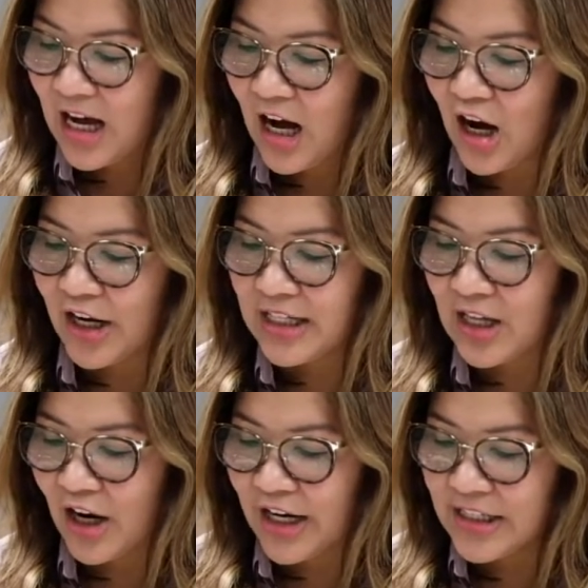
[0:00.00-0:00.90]
our
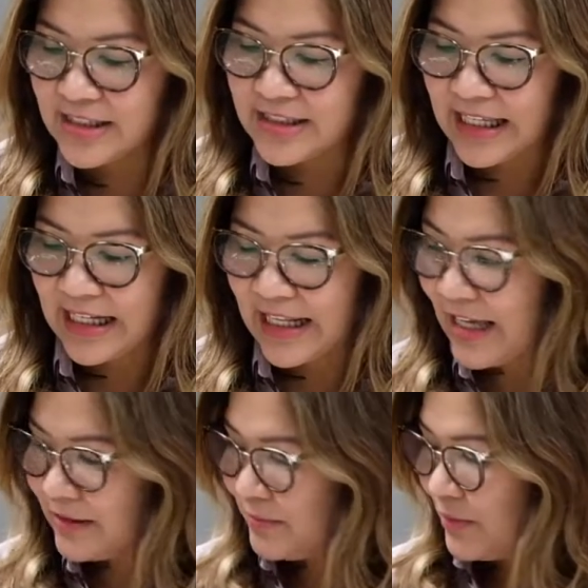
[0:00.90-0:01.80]
large
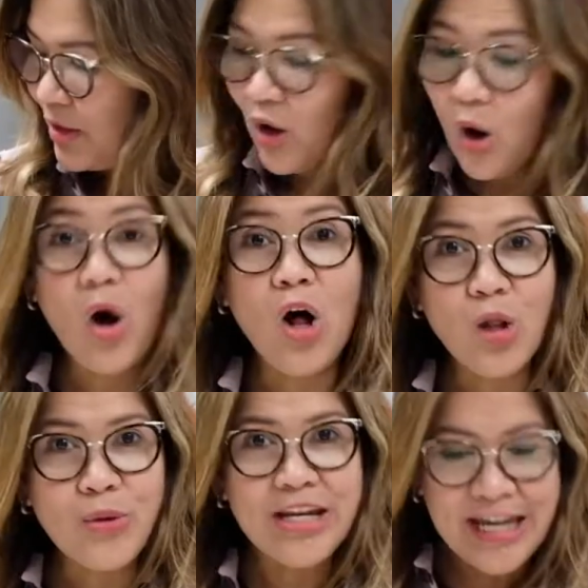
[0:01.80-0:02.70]
skillet,
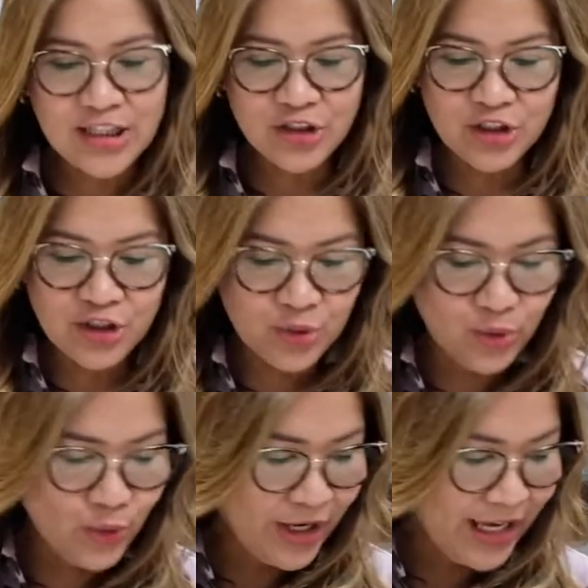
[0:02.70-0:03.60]
all we need to do
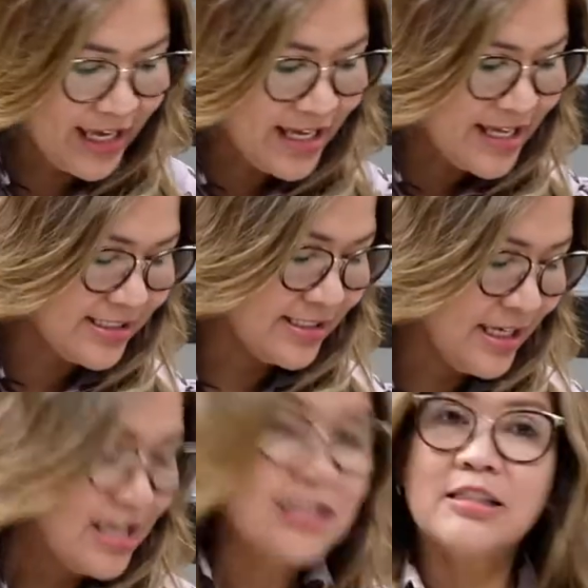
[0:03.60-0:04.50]
is
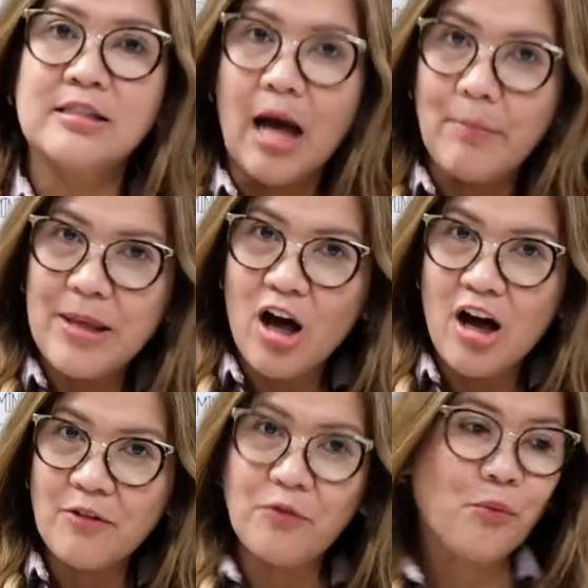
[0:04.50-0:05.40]
top it
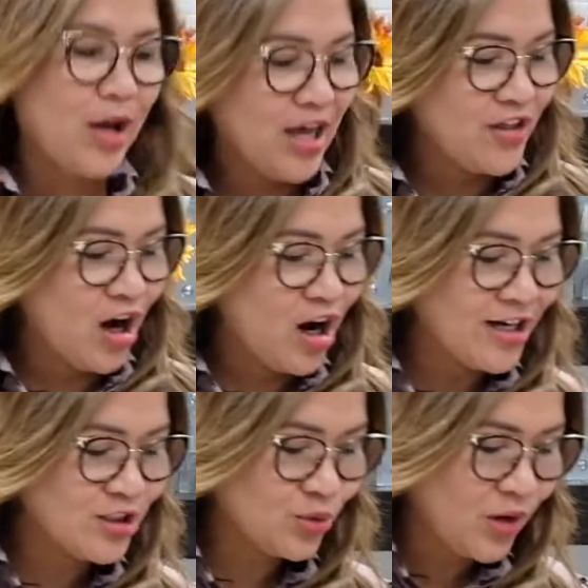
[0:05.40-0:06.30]
off with
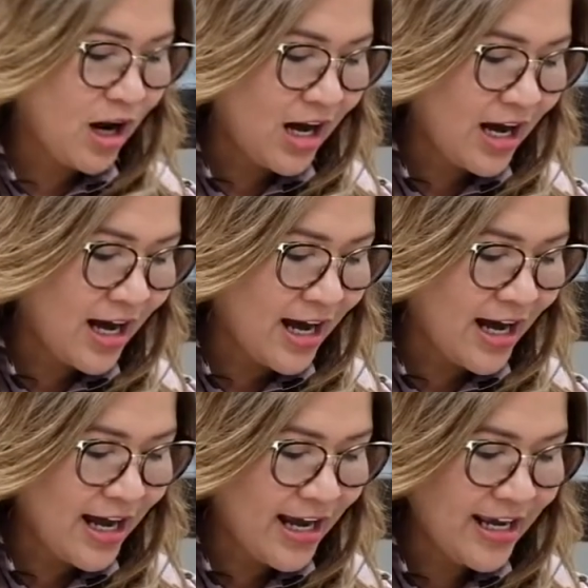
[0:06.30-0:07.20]
our
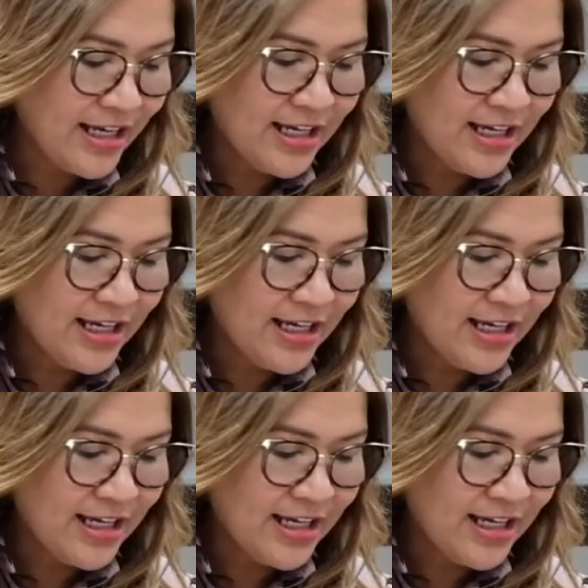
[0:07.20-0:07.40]
dry